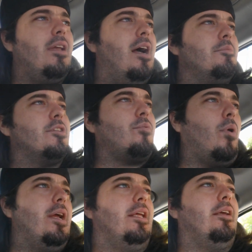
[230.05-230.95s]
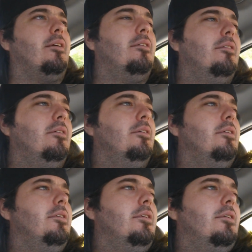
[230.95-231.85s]
I'm just waiting
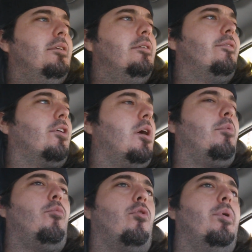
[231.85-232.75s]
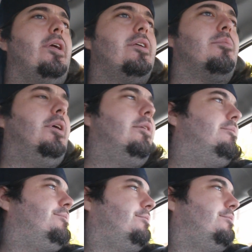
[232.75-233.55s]
for a couple more weeks, but